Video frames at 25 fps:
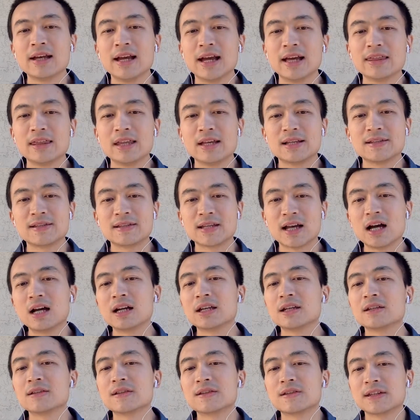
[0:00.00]
And the
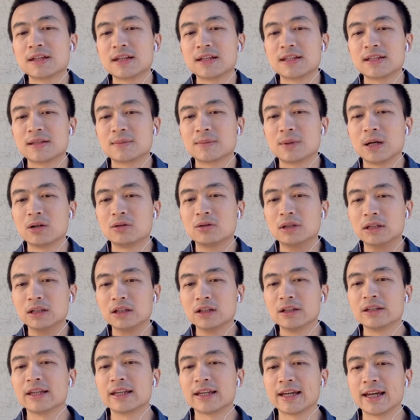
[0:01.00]
science is about
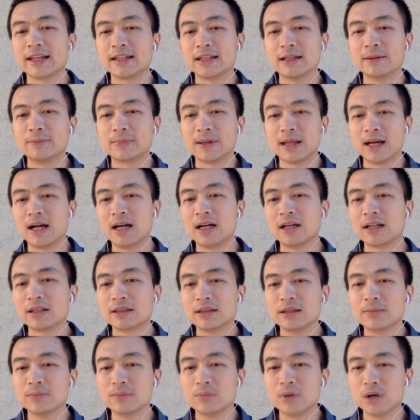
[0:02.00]
learning and
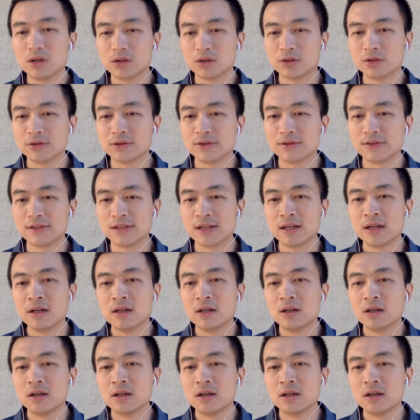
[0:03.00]
applying the models